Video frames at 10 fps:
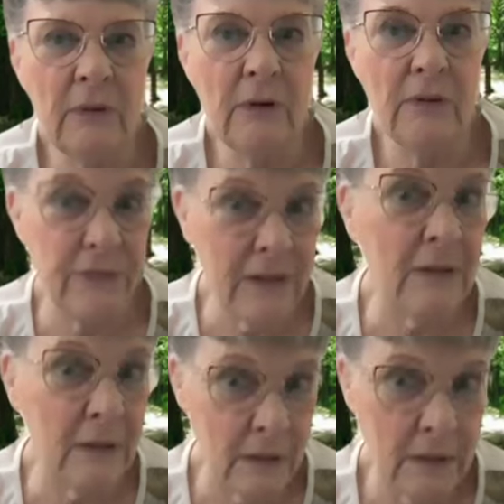or
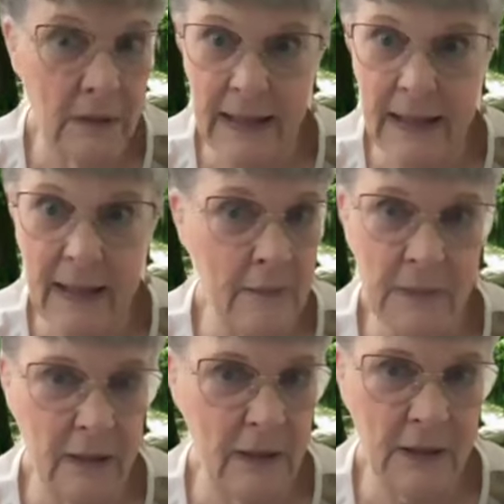feel like I'm
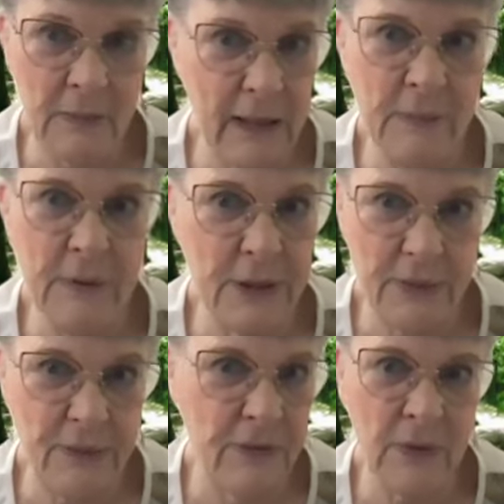not going to be able to
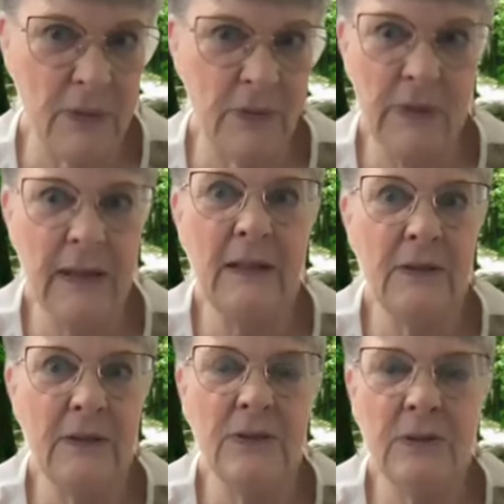perform in the way I
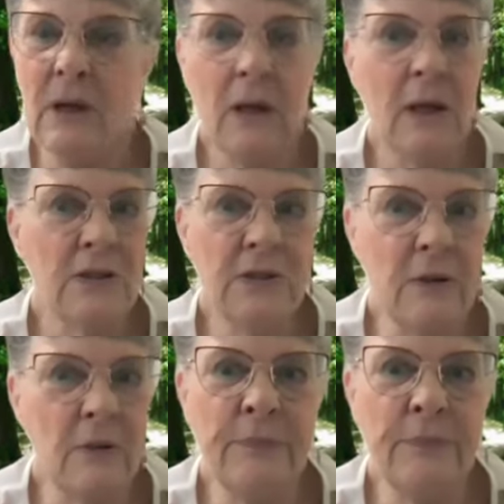used to. So I
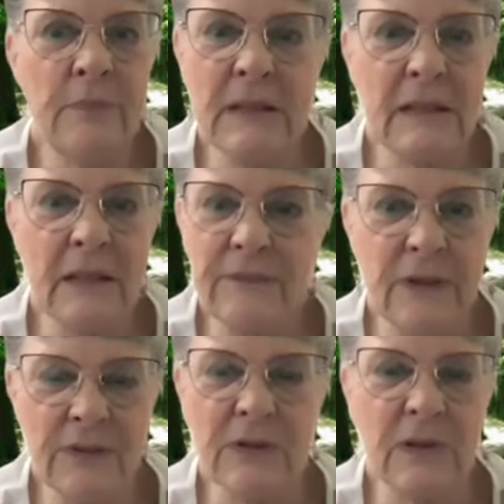don't put myself in
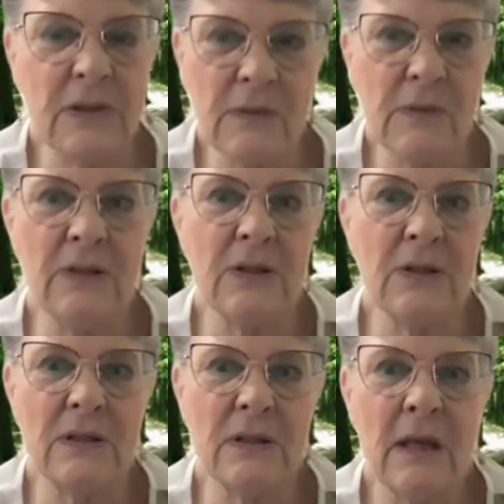those
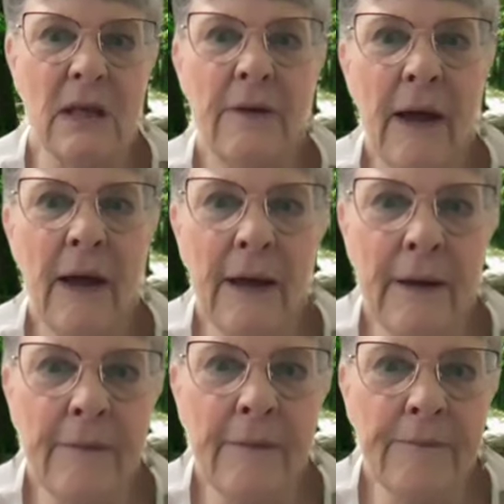situations.
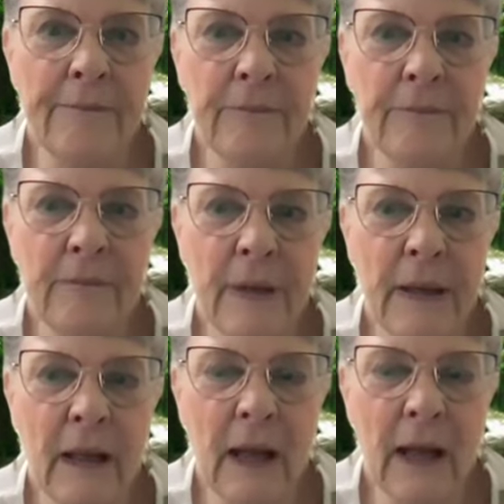
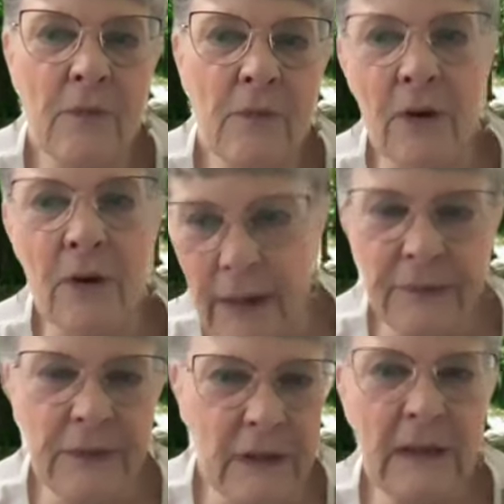But I work
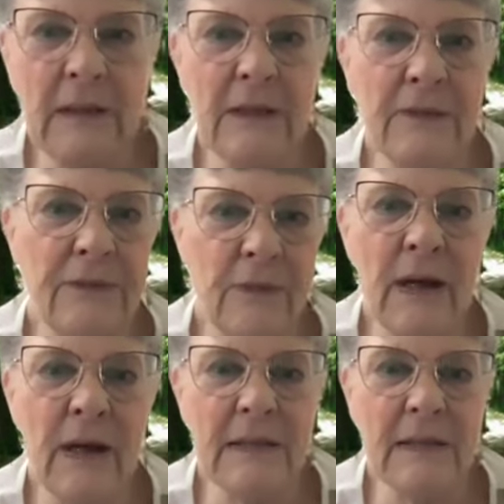around it in different
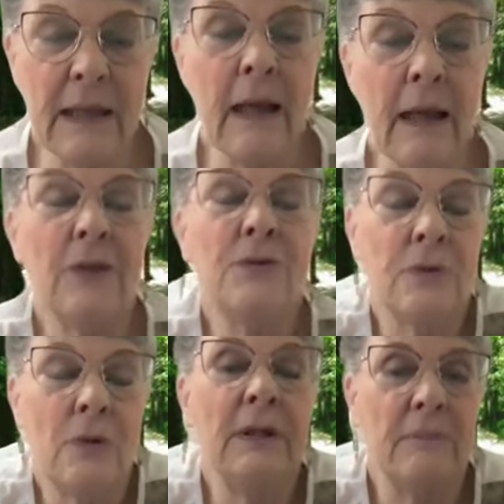ways. I
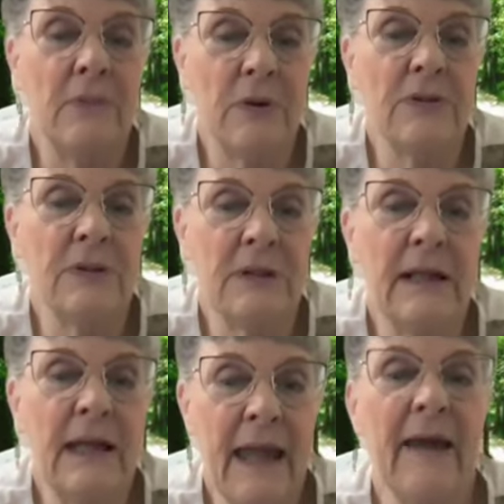control it more so that
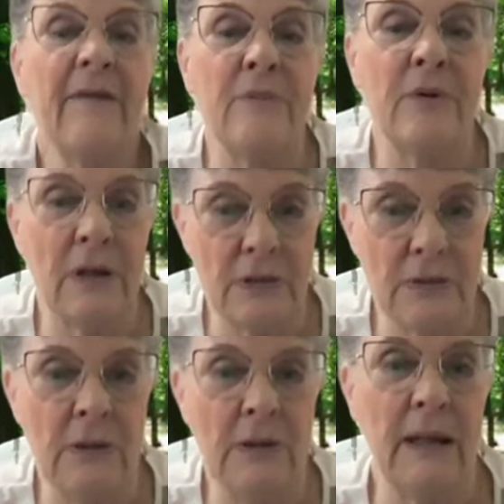I have more
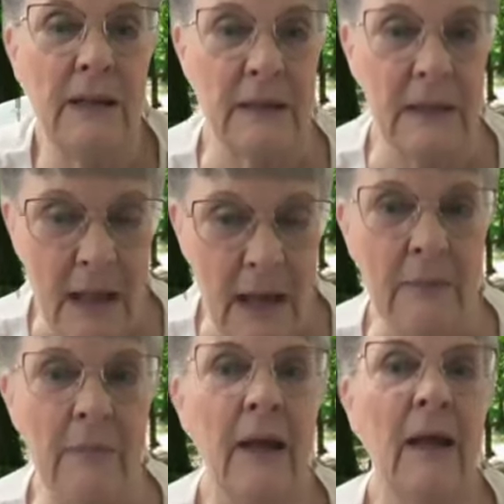control about the
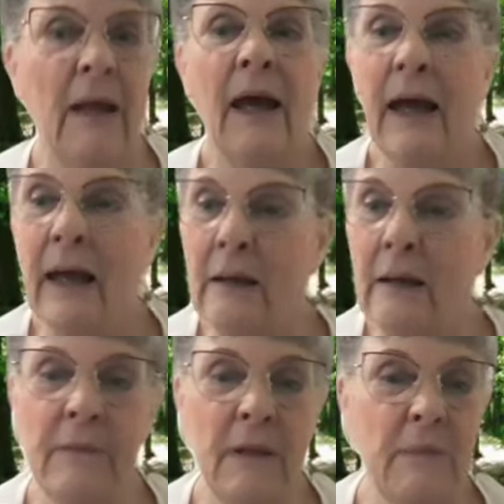time.
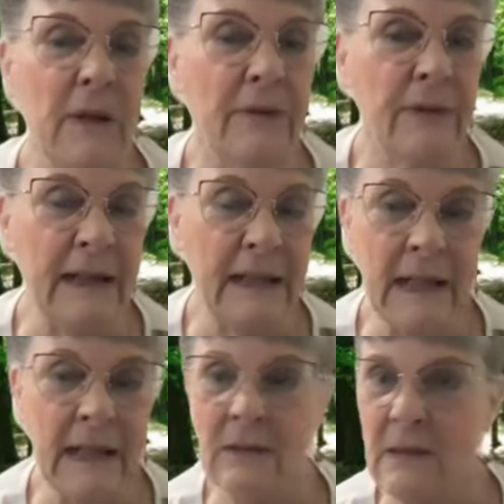Maybe I write it
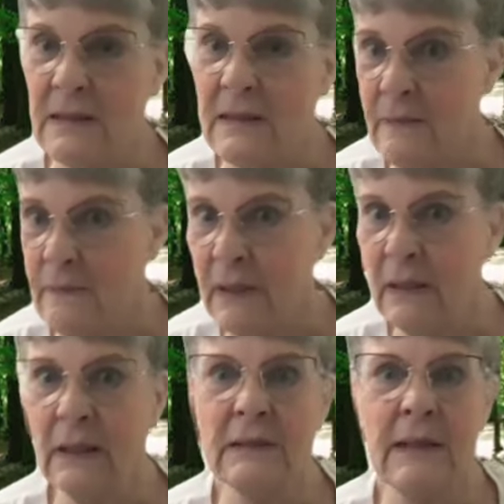down instead of
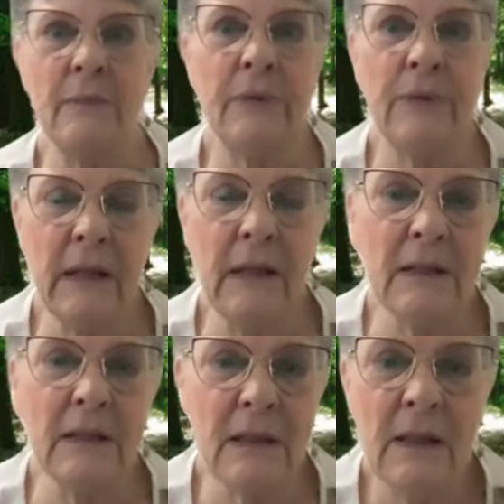being
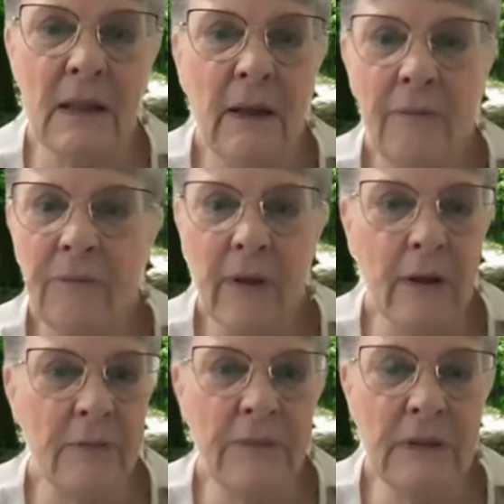extemporaneous.
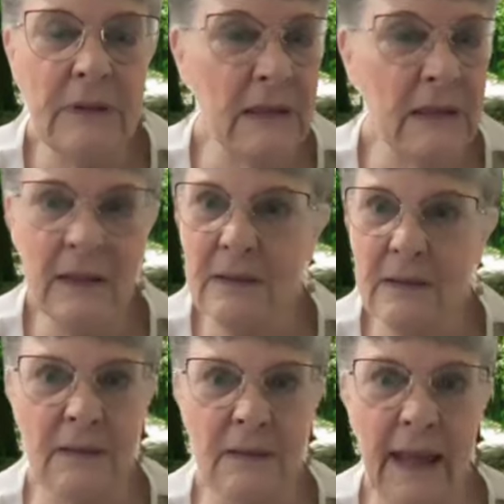
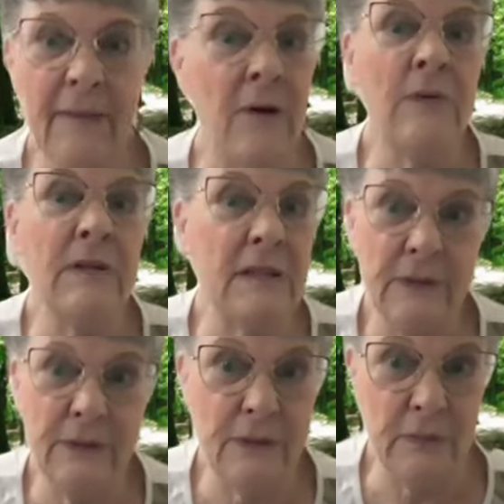Details have always
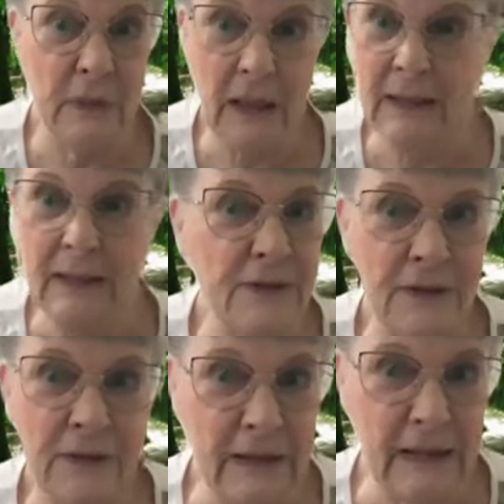eluded me, and they're
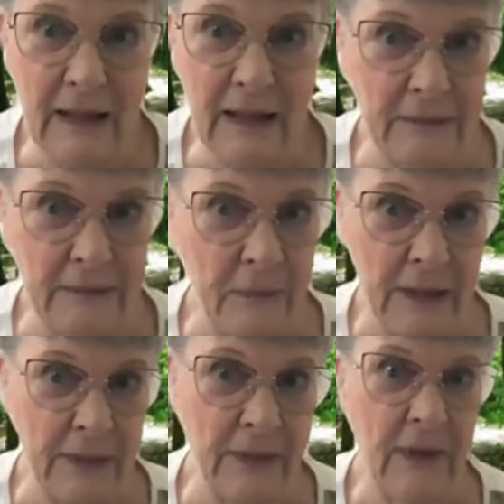certainly not gotten
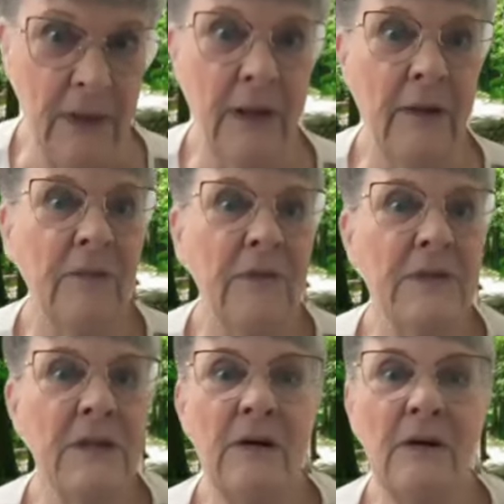better.
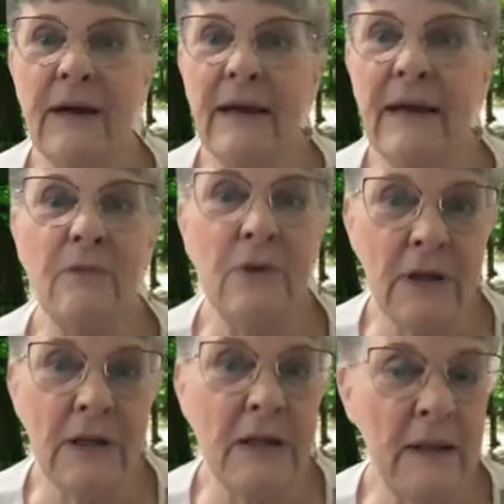So if I
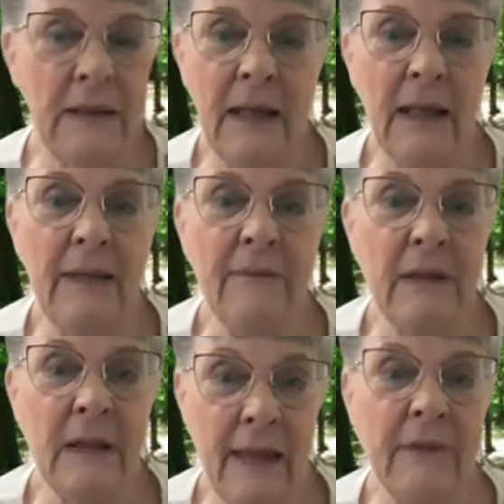worry about not
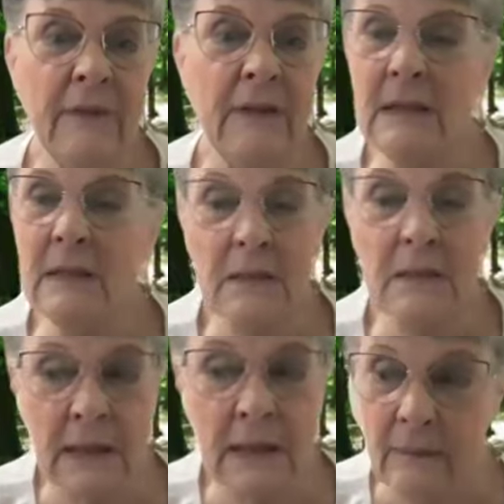having
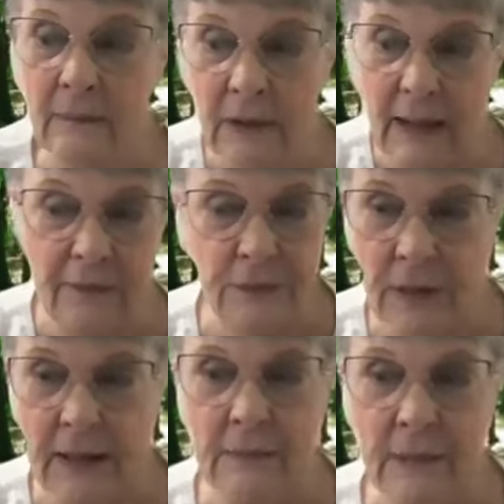details, then I'm going to have to
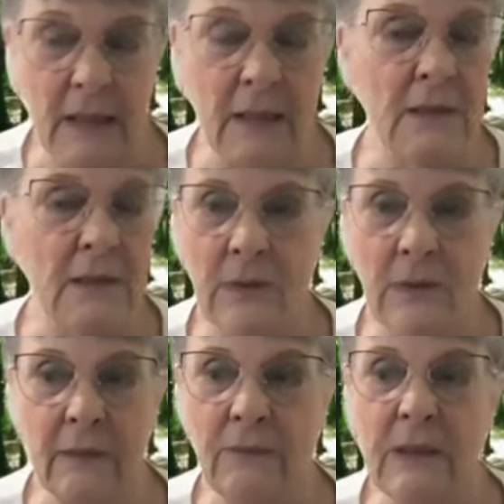write them down so I
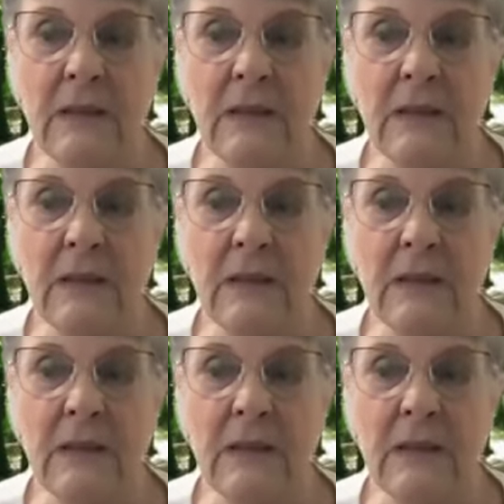can